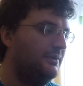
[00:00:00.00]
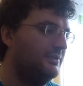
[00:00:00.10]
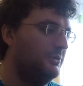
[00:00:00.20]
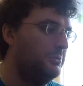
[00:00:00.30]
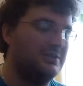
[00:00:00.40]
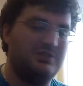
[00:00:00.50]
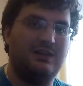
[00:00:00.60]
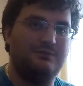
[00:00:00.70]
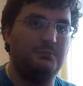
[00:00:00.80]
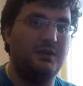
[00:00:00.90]
I do actually
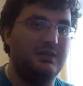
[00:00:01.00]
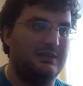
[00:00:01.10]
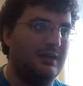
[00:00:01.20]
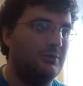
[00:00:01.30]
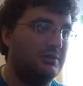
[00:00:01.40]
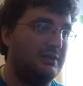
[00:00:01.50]
have the money now, I could